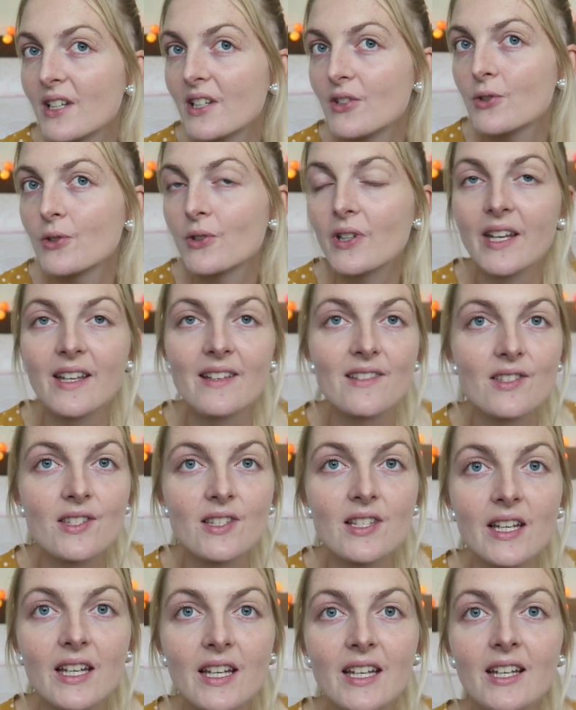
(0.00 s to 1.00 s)
as you can
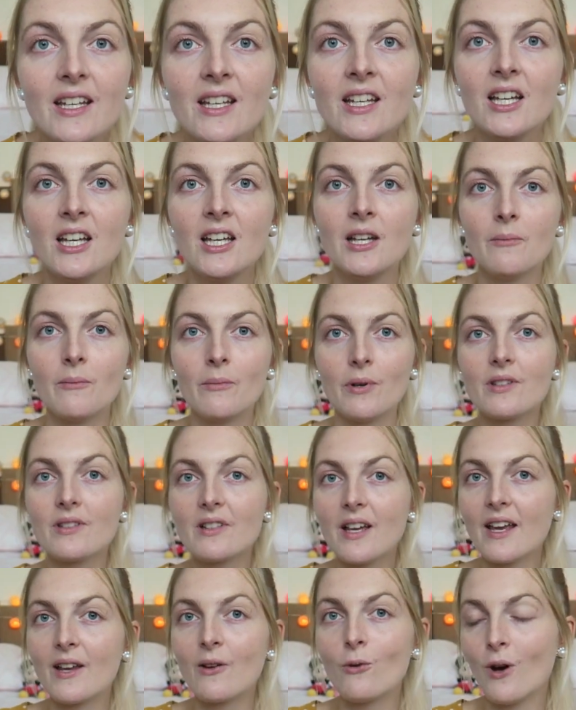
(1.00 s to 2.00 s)
see,
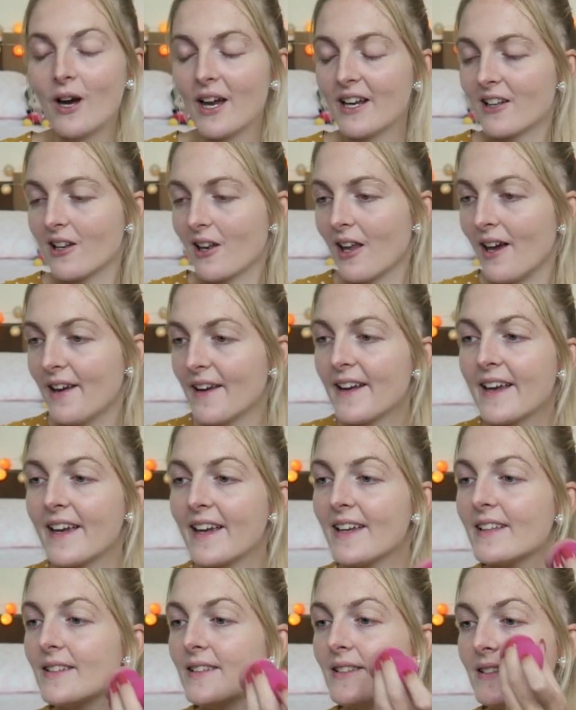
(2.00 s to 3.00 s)
but I quite like
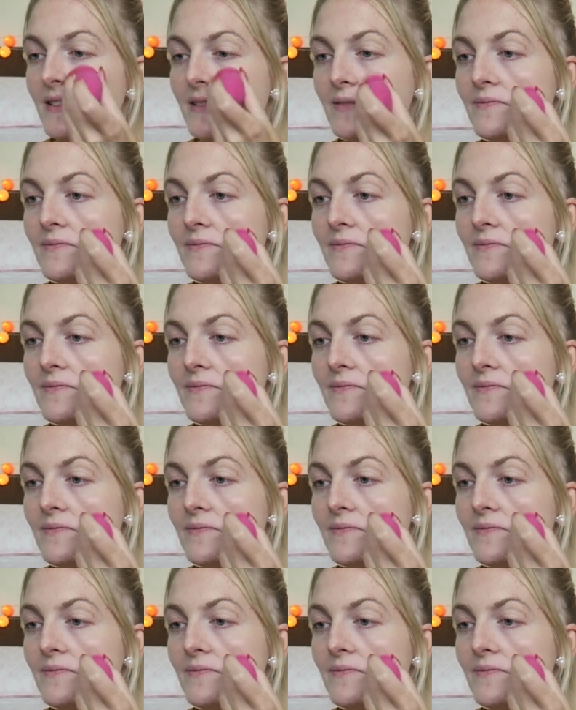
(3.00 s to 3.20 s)
it.